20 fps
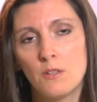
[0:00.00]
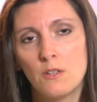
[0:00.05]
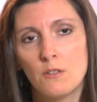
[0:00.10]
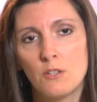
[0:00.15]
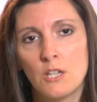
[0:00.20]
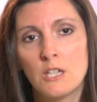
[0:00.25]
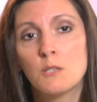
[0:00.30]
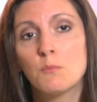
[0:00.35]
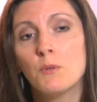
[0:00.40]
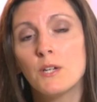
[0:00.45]

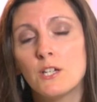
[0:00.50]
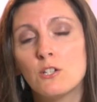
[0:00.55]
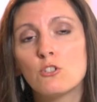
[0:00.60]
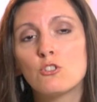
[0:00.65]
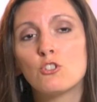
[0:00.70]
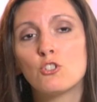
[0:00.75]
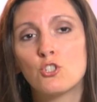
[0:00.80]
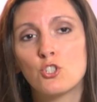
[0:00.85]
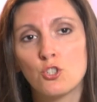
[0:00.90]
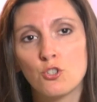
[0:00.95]
explain to
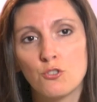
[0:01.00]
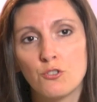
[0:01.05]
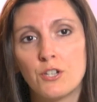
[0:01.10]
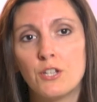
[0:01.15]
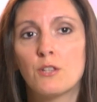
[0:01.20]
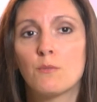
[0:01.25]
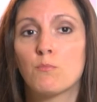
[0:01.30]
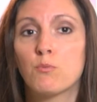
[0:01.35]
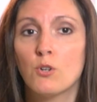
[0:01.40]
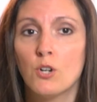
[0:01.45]
the
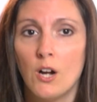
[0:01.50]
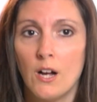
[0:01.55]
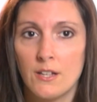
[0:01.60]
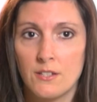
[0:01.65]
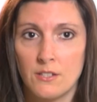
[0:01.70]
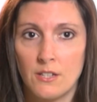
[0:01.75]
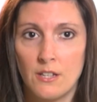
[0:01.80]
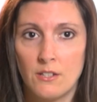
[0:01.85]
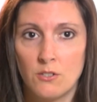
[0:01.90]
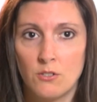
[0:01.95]
jury the
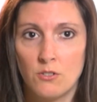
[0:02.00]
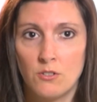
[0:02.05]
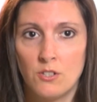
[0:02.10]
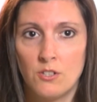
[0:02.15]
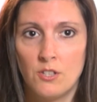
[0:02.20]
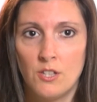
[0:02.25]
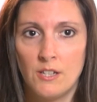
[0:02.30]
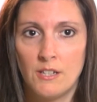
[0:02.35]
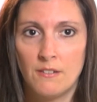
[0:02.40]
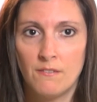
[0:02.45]
process so
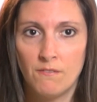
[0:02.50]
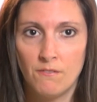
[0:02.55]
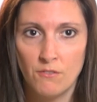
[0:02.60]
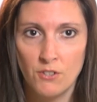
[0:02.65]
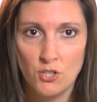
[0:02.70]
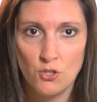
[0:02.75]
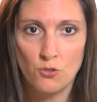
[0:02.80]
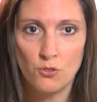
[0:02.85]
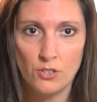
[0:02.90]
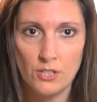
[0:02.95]
that they can
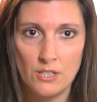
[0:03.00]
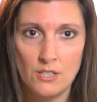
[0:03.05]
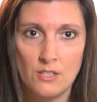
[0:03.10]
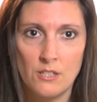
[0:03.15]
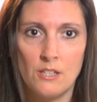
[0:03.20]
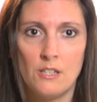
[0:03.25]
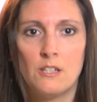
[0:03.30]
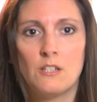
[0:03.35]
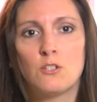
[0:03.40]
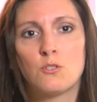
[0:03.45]
visually
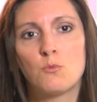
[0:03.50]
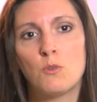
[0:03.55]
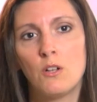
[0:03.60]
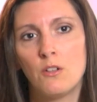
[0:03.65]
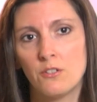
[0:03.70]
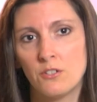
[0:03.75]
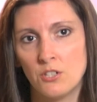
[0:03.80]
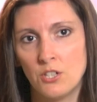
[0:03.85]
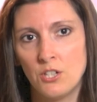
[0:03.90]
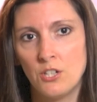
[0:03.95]
see it as
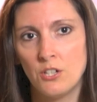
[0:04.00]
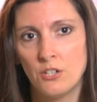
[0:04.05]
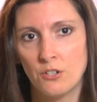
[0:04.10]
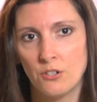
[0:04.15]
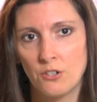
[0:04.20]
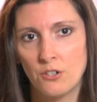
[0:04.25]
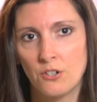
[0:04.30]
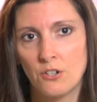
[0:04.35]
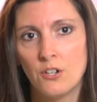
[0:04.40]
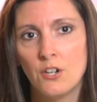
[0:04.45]
well as
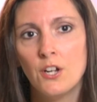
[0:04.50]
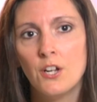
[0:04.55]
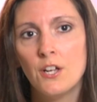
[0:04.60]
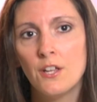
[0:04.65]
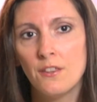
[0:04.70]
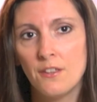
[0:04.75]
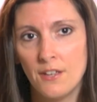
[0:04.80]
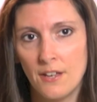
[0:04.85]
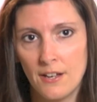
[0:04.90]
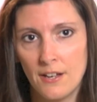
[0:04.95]
hear the